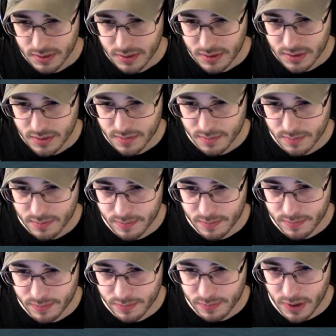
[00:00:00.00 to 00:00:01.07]
These
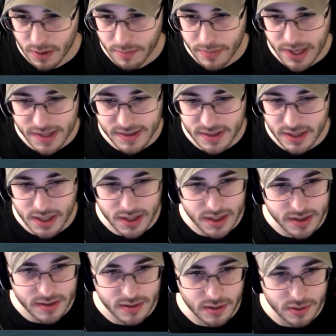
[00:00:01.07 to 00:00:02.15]
amazing
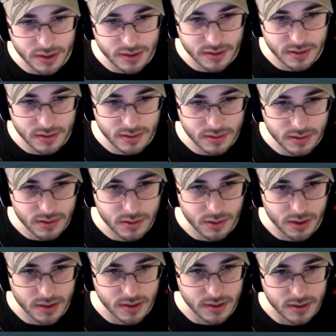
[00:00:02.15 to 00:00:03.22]
idiots known as
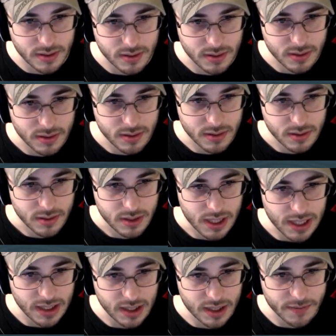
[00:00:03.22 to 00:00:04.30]
tortoises.
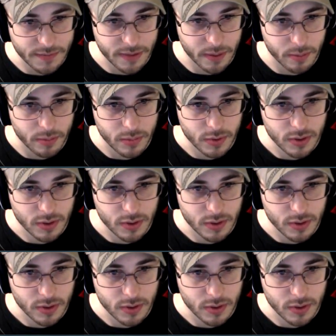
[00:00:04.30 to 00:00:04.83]
I love them.